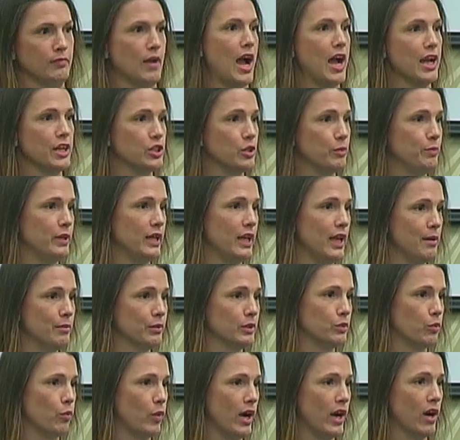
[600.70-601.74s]
I should be
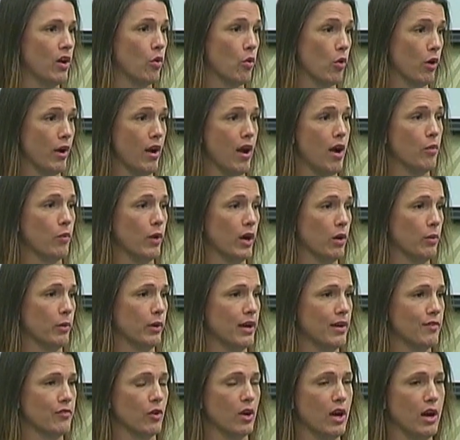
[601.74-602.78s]
able to wear or not wear
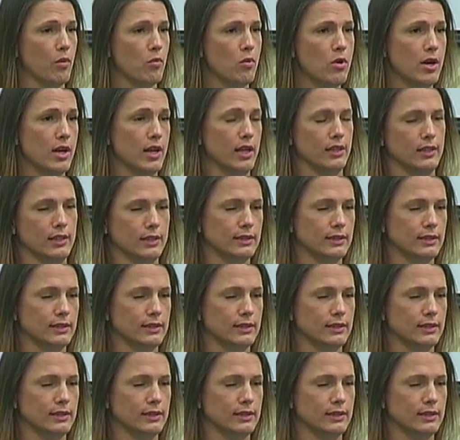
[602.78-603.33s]
whatever I want.